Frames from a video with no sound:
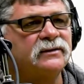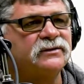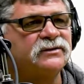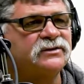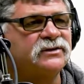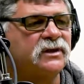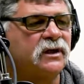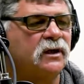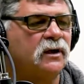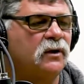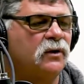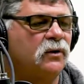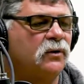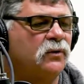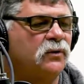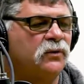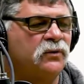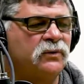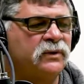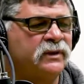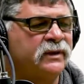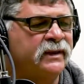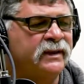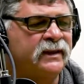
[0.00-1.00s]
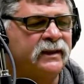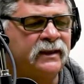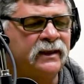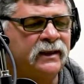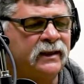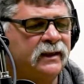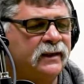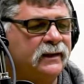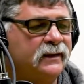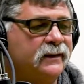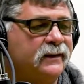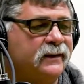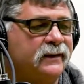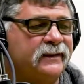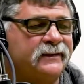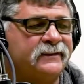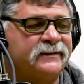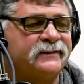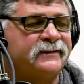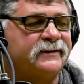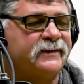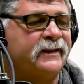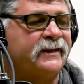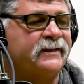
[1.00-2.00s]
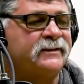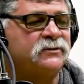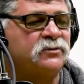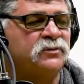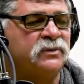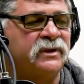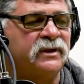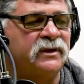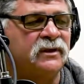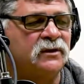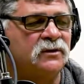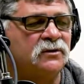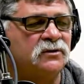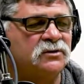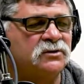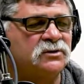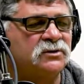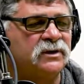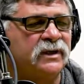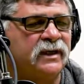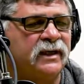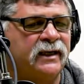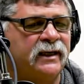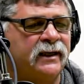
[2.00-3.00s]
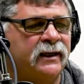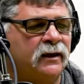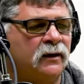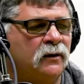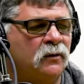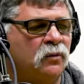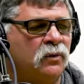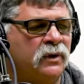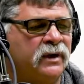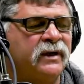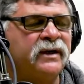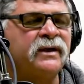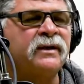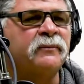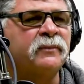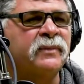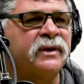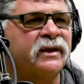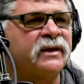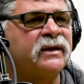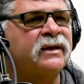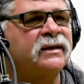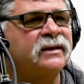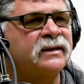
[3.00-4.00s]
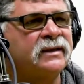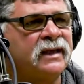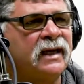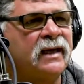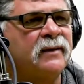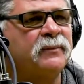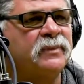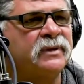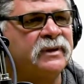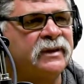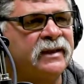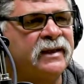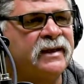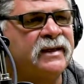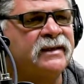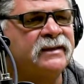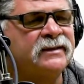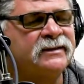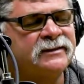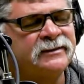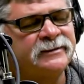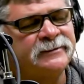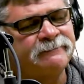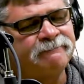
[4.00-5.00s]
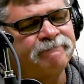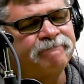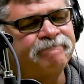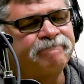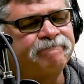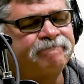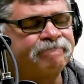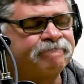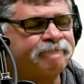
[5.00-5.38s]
So it's one of those 1 in a million type of things. Mm-hmm.